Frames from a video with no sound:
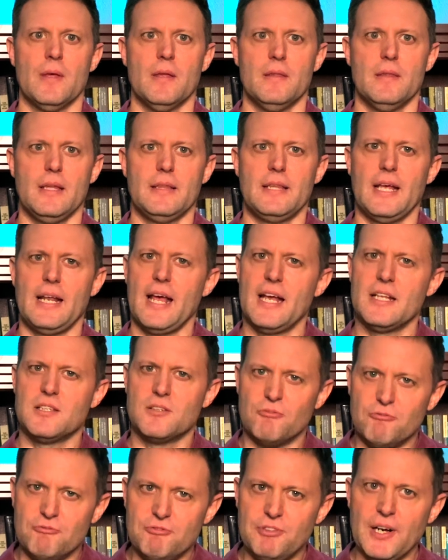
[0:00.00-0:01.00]
that had
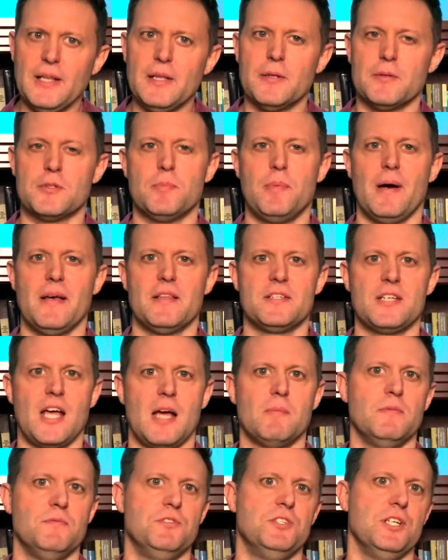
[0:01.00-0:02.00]
developed by the
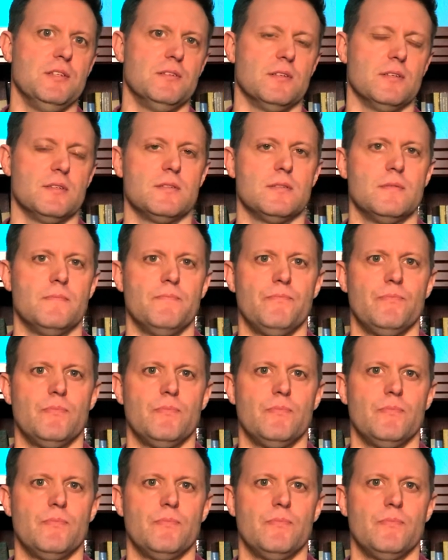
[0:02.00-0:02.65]
time of Jesus.